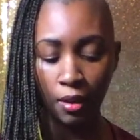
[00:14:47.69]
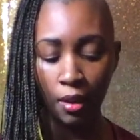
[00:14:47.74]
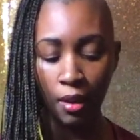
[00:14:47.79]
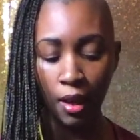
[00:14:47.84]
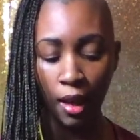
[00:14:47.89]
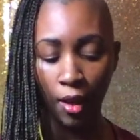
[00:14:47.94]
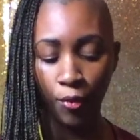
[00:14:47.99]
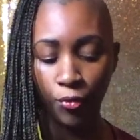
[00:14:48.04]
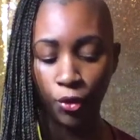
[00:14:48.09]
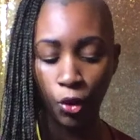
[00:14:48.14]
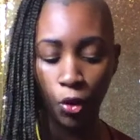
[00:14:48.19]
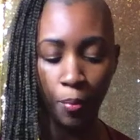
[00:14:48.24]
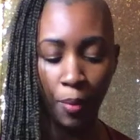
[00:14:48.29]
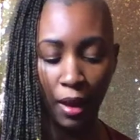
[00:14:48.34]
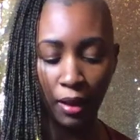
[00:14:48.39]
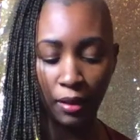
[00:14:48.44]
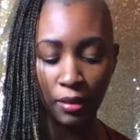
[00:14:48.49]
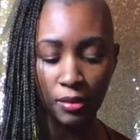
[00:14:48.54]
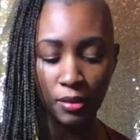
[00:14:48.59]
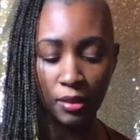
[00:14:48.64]
I have to go
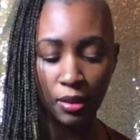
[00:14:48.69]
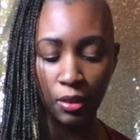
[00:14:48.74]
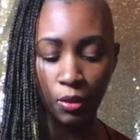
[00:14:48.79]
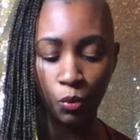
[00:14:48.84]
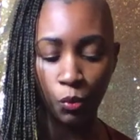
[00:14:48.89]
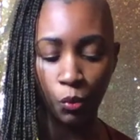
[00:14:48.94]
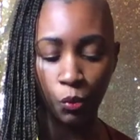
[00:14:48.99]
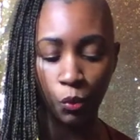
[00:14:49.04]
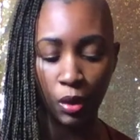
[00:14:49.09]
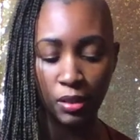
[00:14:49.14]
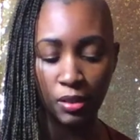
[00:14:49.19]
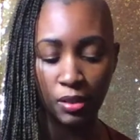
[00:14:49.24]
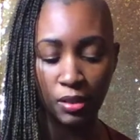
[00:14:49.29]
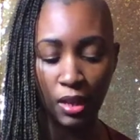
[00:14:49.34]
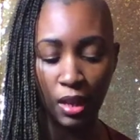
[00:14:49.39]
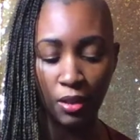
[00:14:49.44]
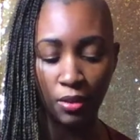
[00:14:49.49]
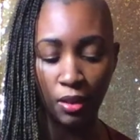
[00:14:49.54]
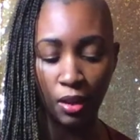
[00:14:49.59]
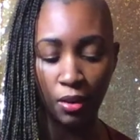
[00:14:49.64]
back and see what
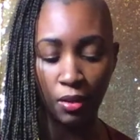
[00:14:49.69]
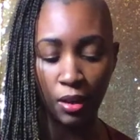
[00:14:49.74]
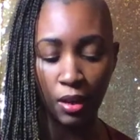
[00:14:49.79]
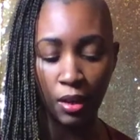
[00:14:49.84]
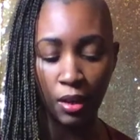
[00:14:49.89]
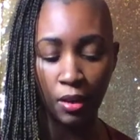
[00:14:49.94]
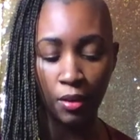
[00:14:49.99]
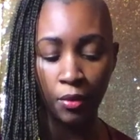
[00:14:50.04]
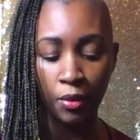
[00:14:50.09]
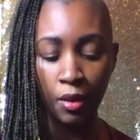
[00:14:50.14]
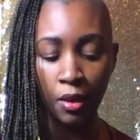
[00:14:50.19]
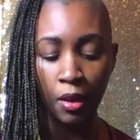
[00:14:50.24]
state they're in,